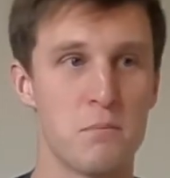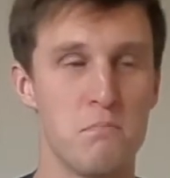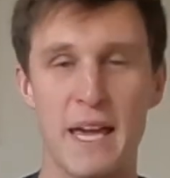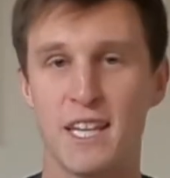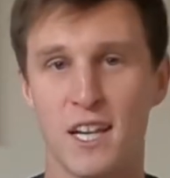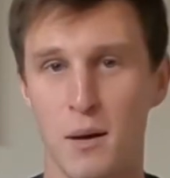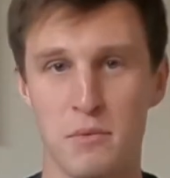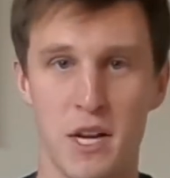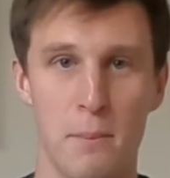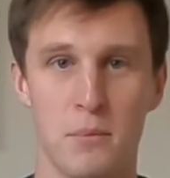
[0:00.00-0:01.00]
making
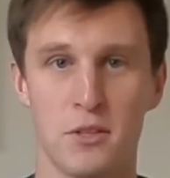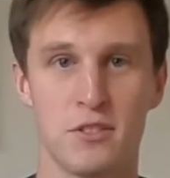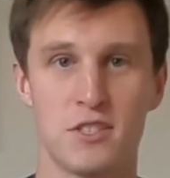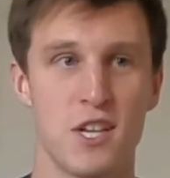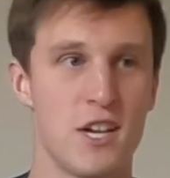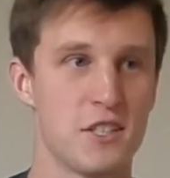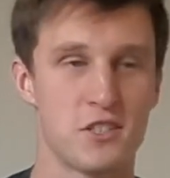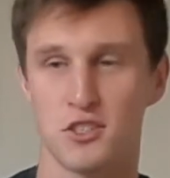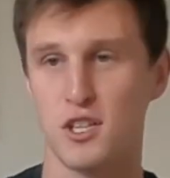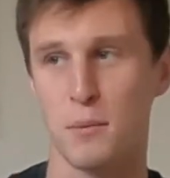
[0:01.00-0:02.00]
up numbers,
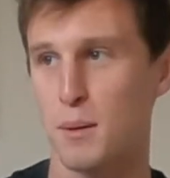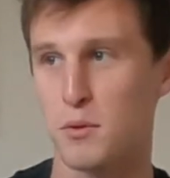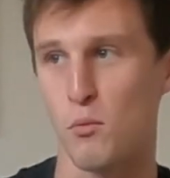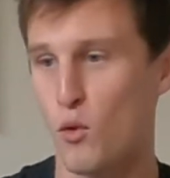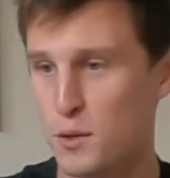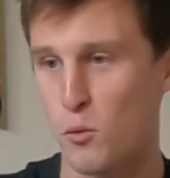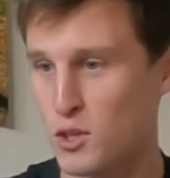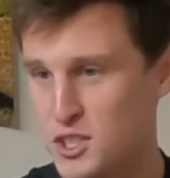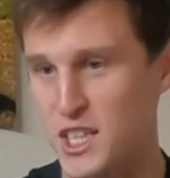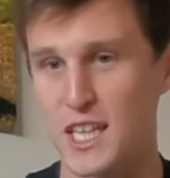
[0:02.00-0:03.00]
just coming up with more and
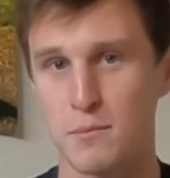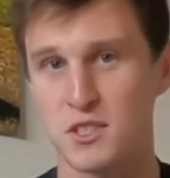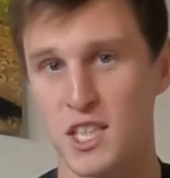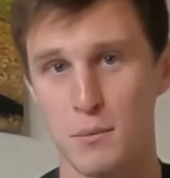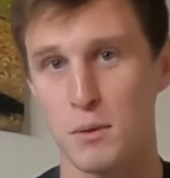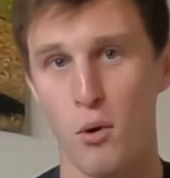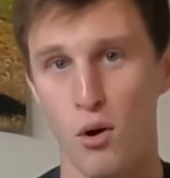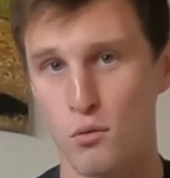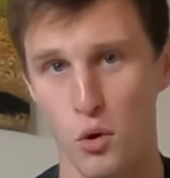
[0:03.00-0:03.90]
more schemes to keep the ball